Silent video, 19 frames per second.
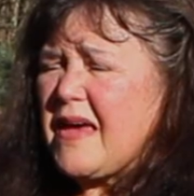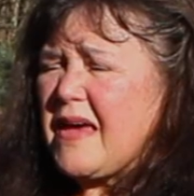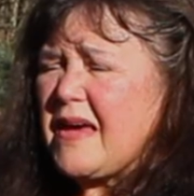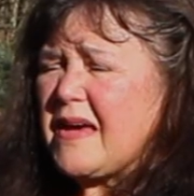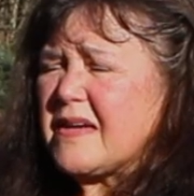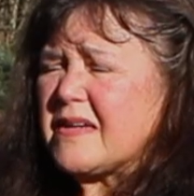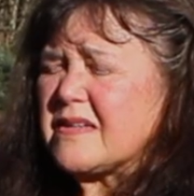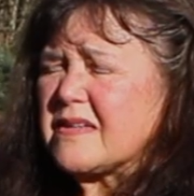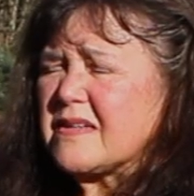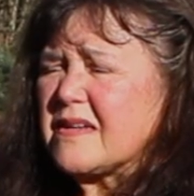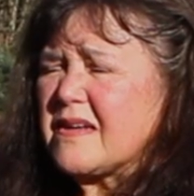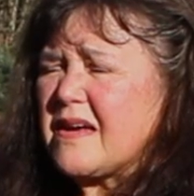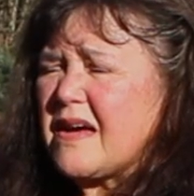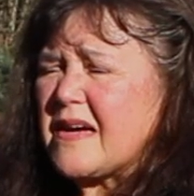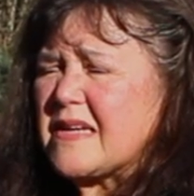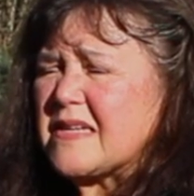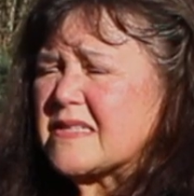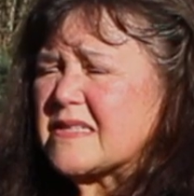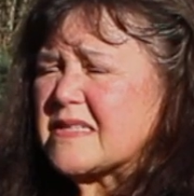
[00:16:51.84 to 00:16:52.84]
head
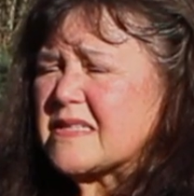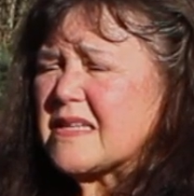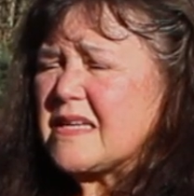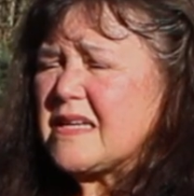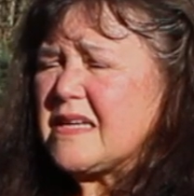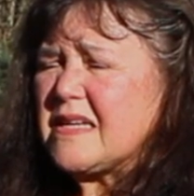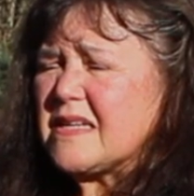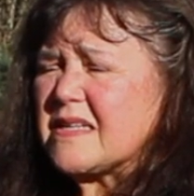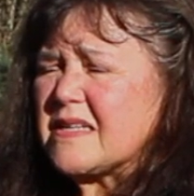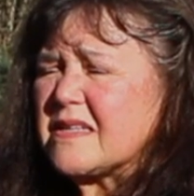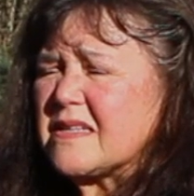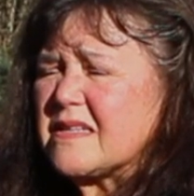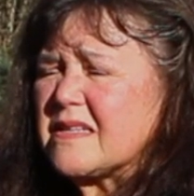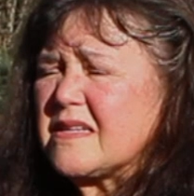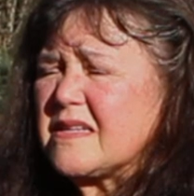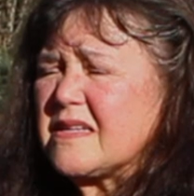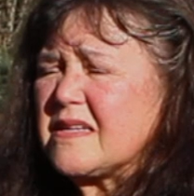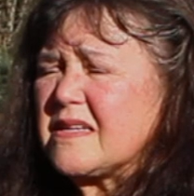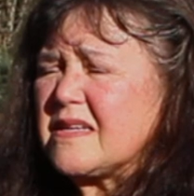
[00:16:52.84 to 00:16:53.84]
guys in
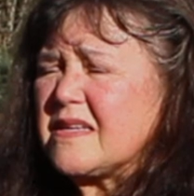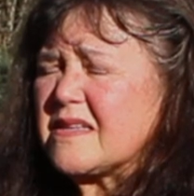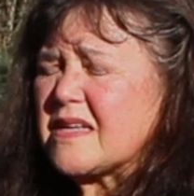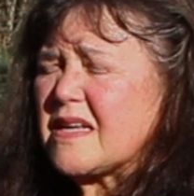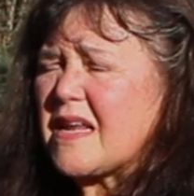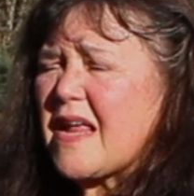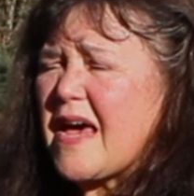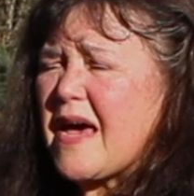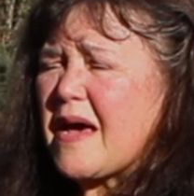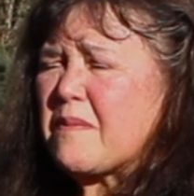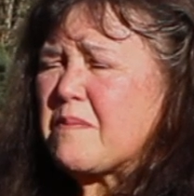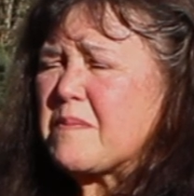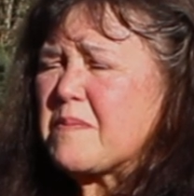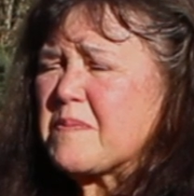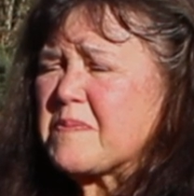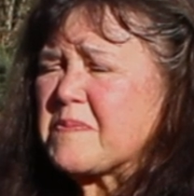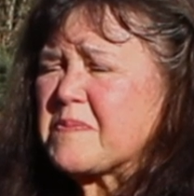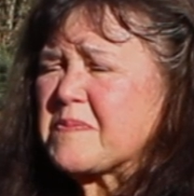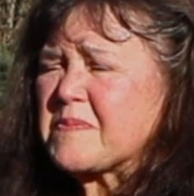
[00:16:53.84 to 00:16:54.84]
in the lab
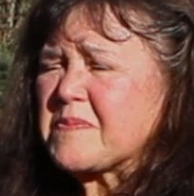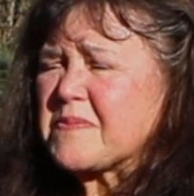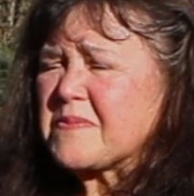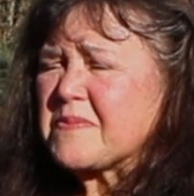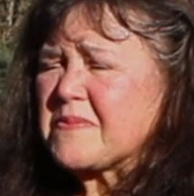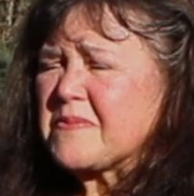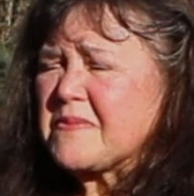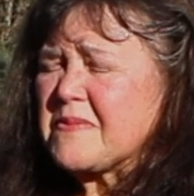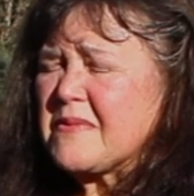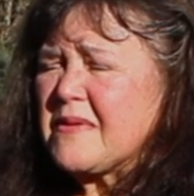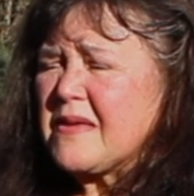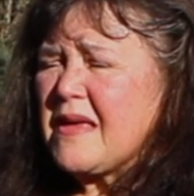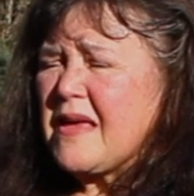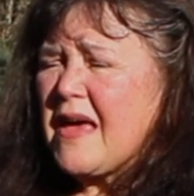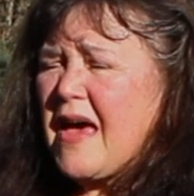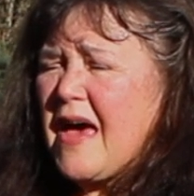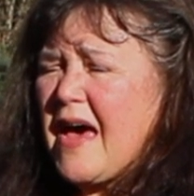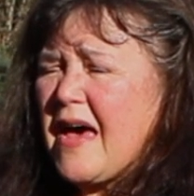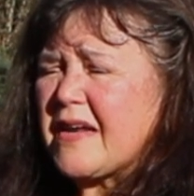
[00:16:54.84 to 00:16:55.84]

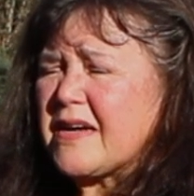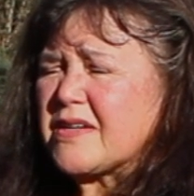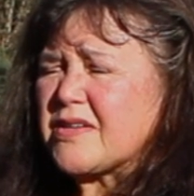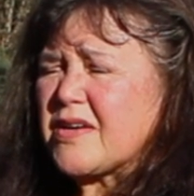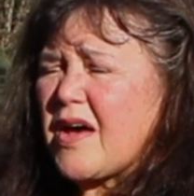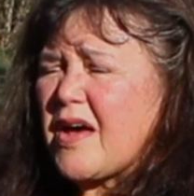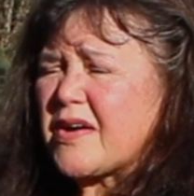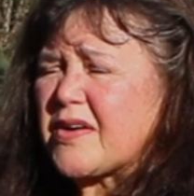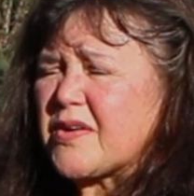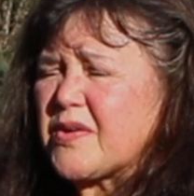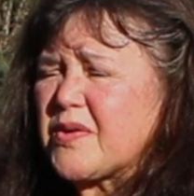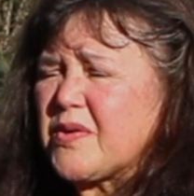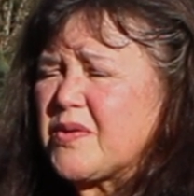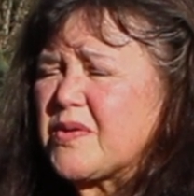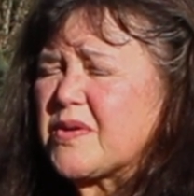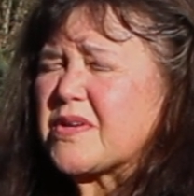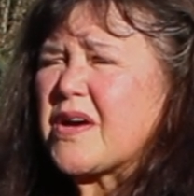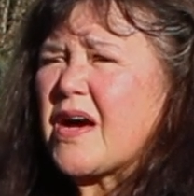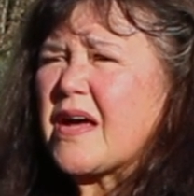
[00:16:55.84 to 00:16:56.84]
had a daughter
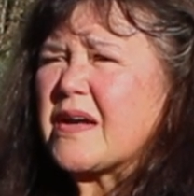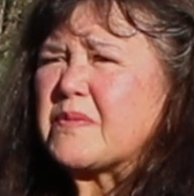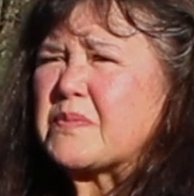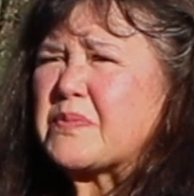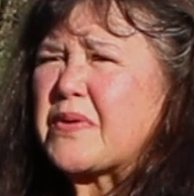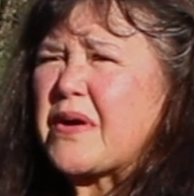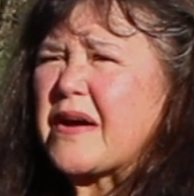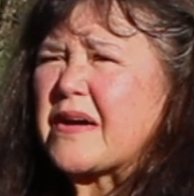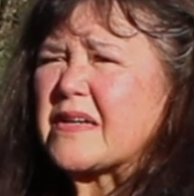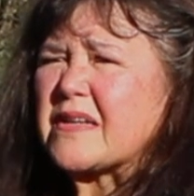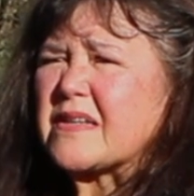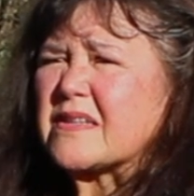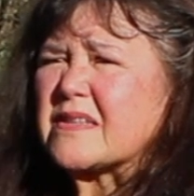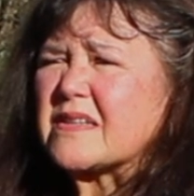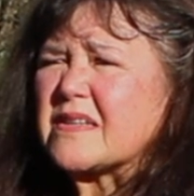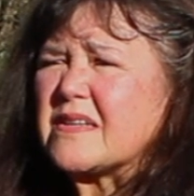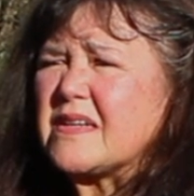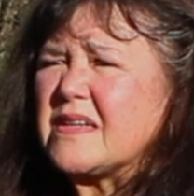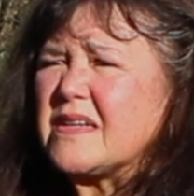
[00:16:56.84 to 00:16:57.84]
who had gotten
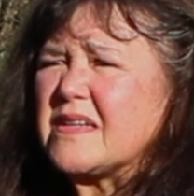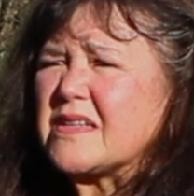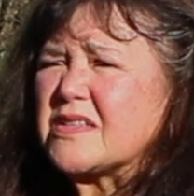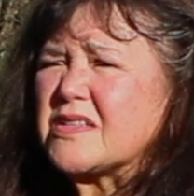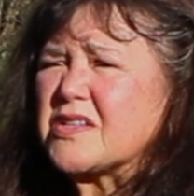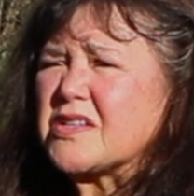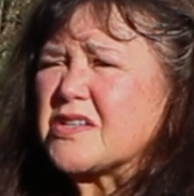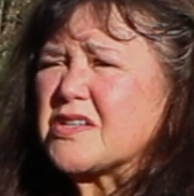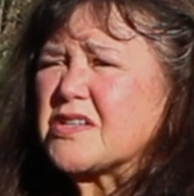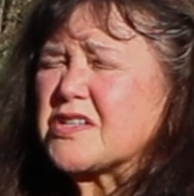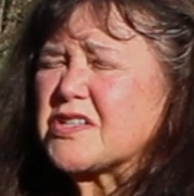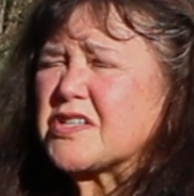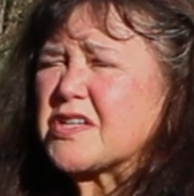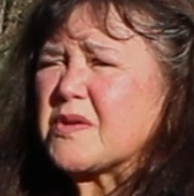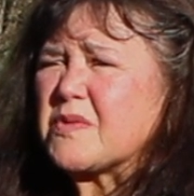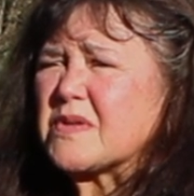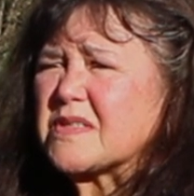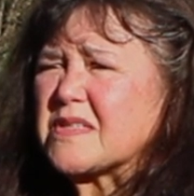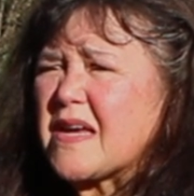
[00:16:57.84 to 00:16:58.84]
pregnant and
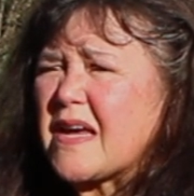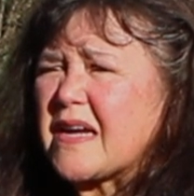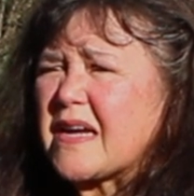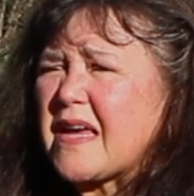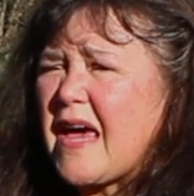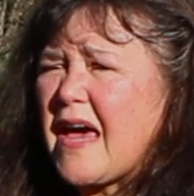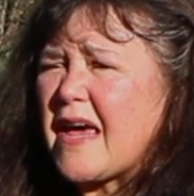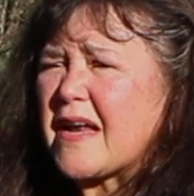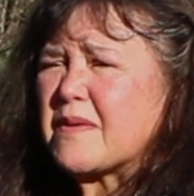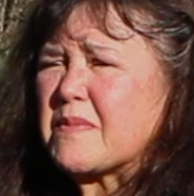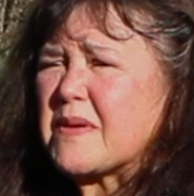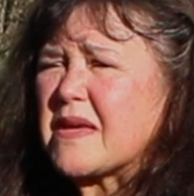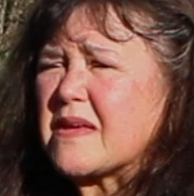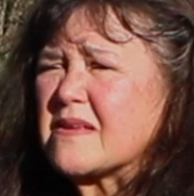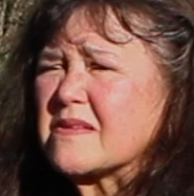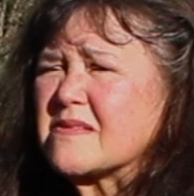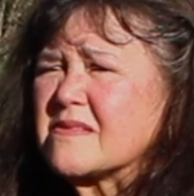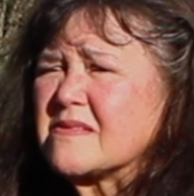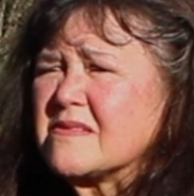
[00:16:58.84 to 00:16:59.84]
she was at academy